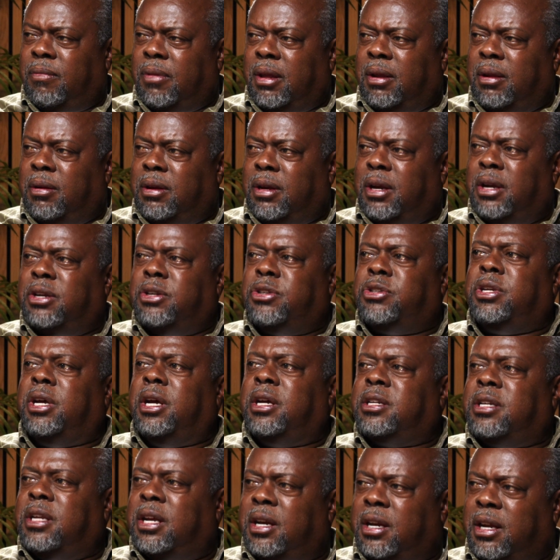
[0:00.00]

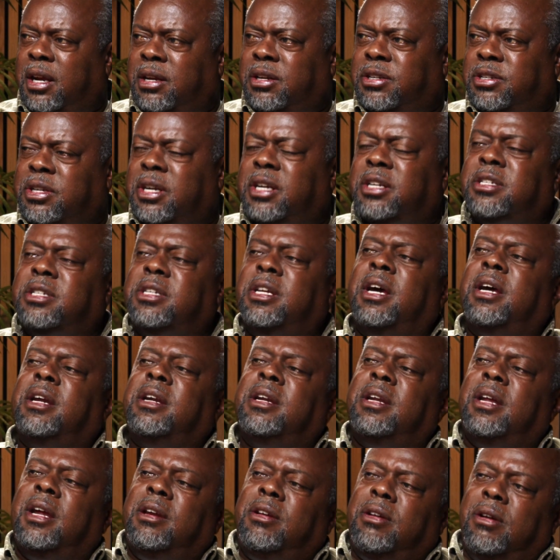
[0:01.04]
insects, they sense that, and
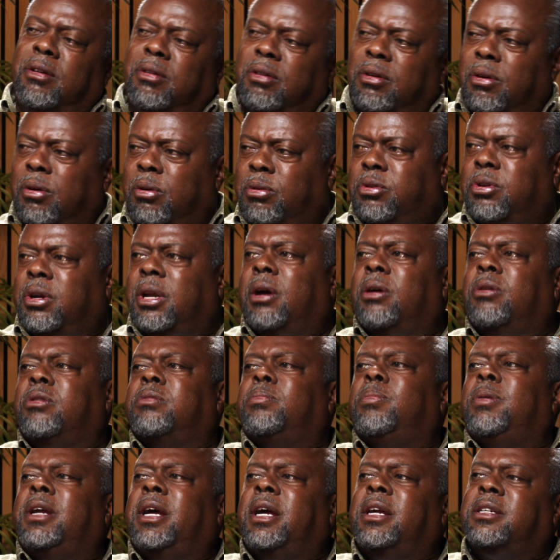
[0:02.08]
they go to those
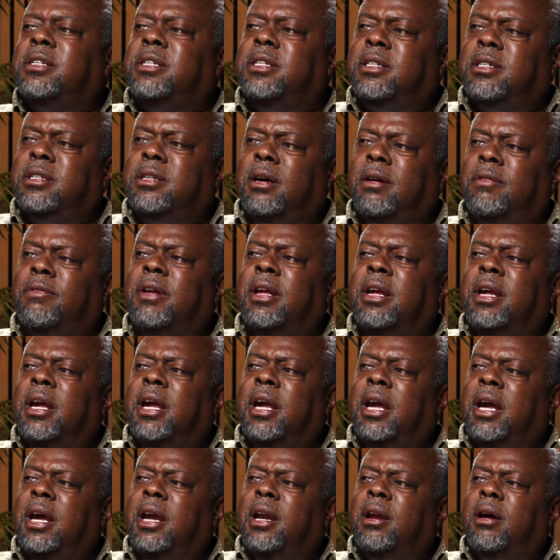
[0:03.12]
plants and stuff,
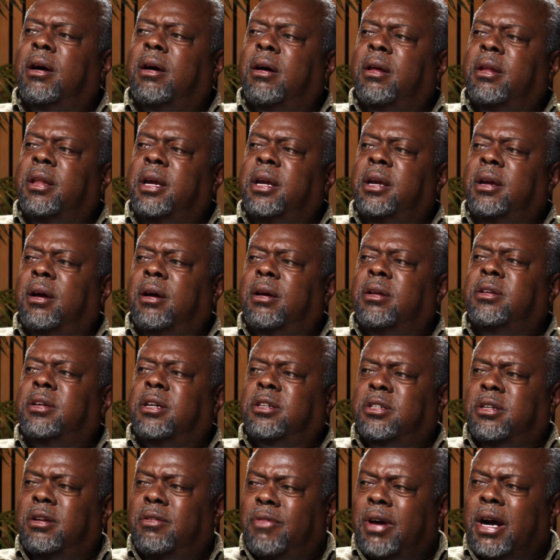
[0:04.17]
and they
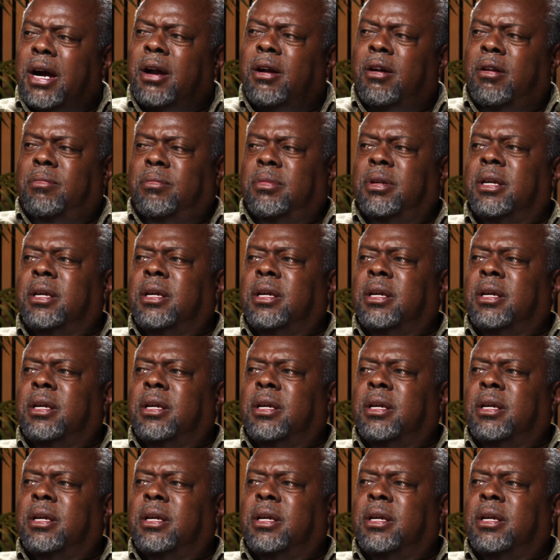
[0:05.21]
just devour them.